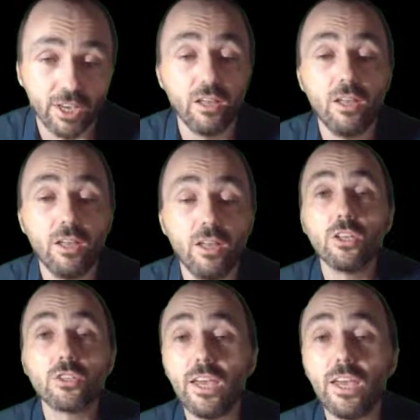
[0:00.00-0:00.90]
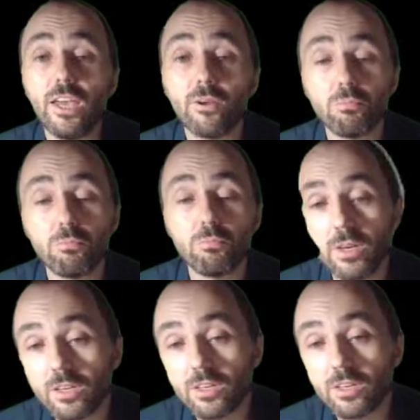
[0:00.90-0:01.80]
So here
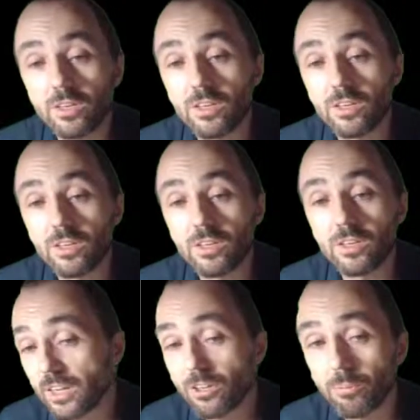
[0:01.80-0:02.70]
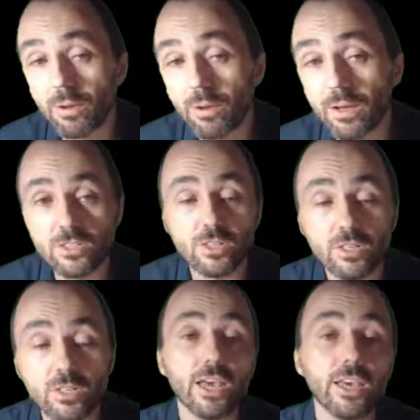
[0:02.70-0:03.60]
it is a database
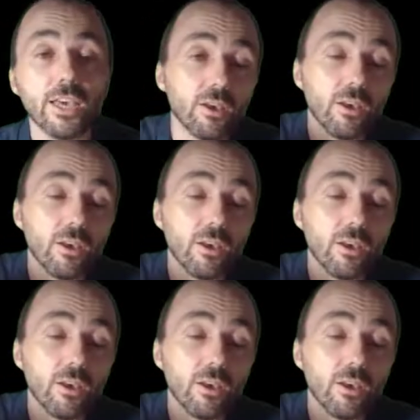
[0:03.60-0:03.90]
like